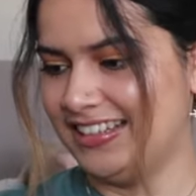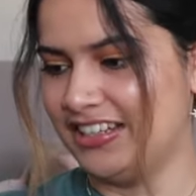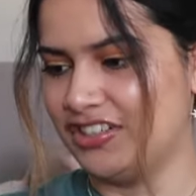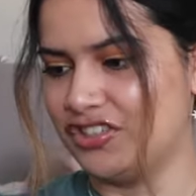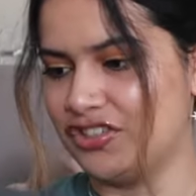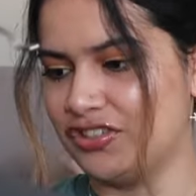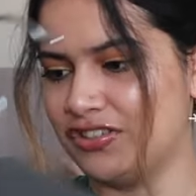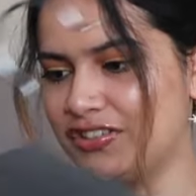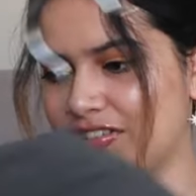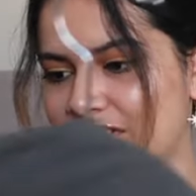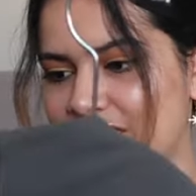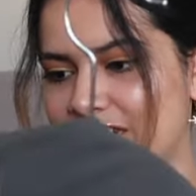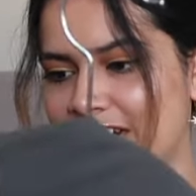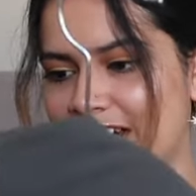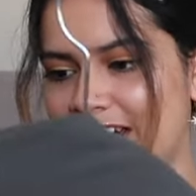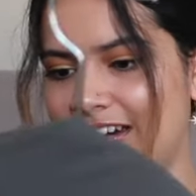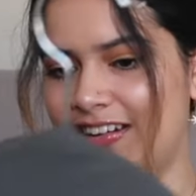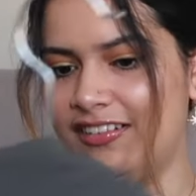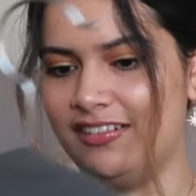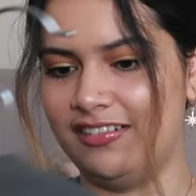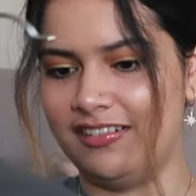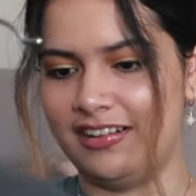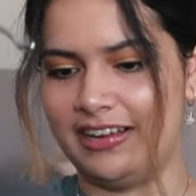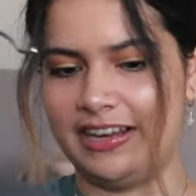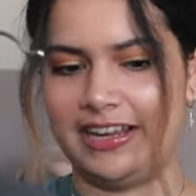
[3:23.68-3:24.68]
As you can
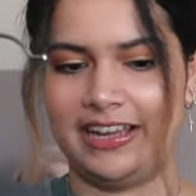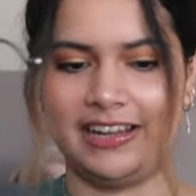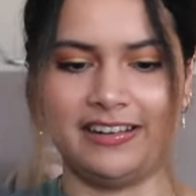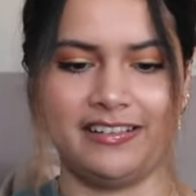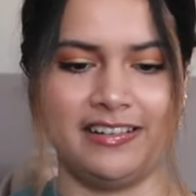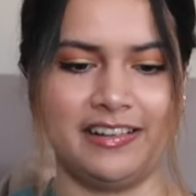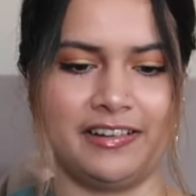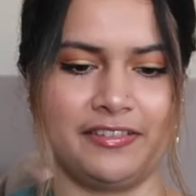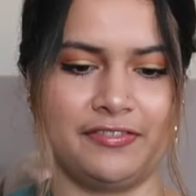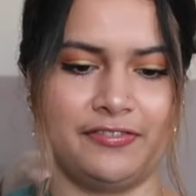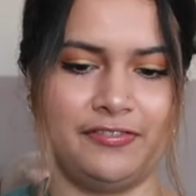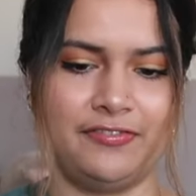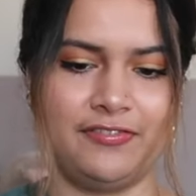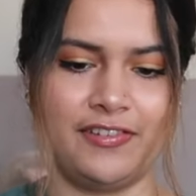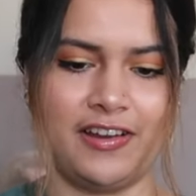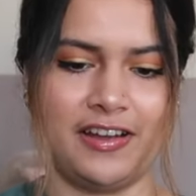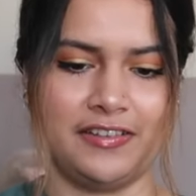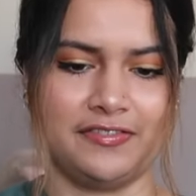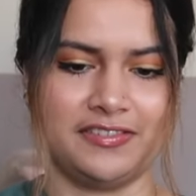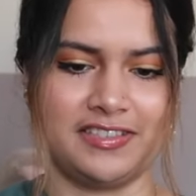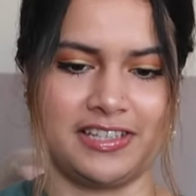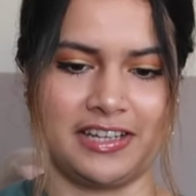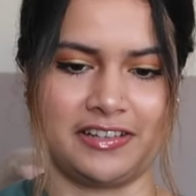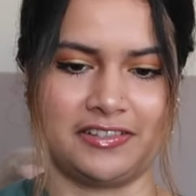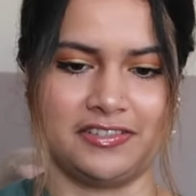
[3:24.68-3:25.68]
tell, I had like
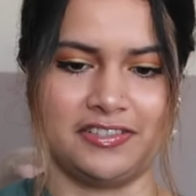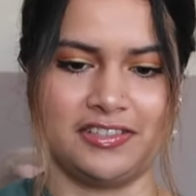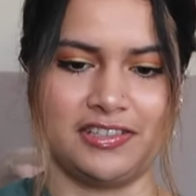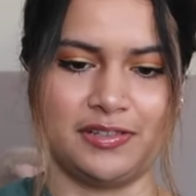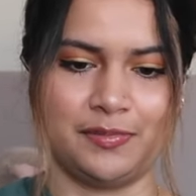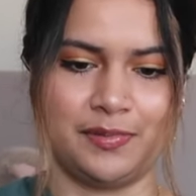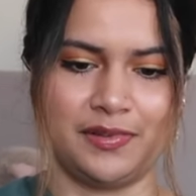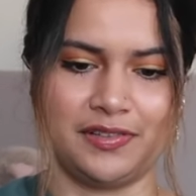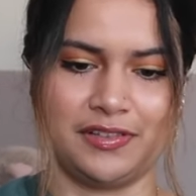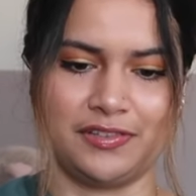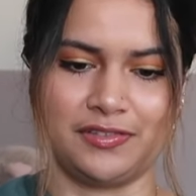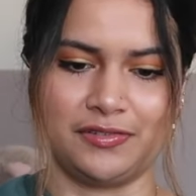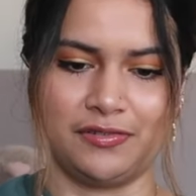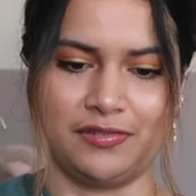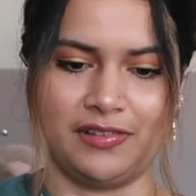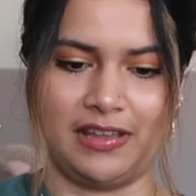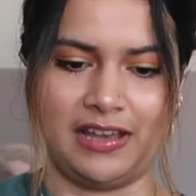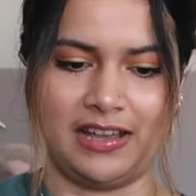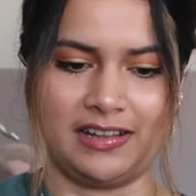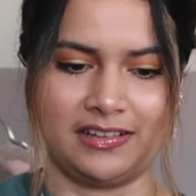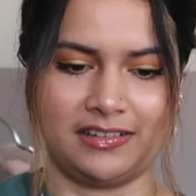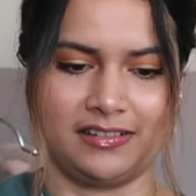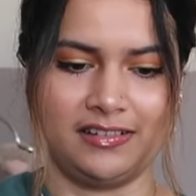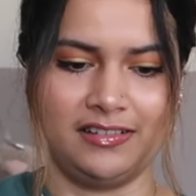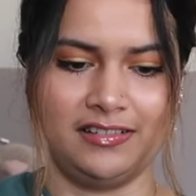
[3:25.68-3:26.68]
5 seconds to put this on the
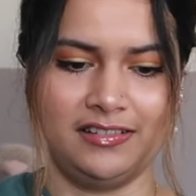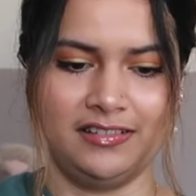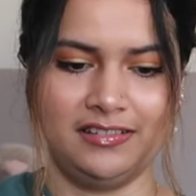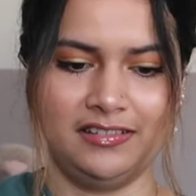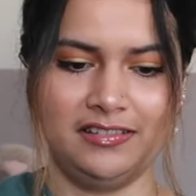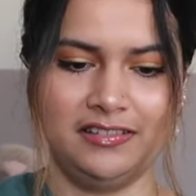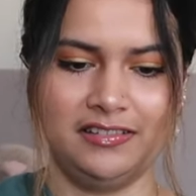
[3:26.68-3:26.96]
hanger.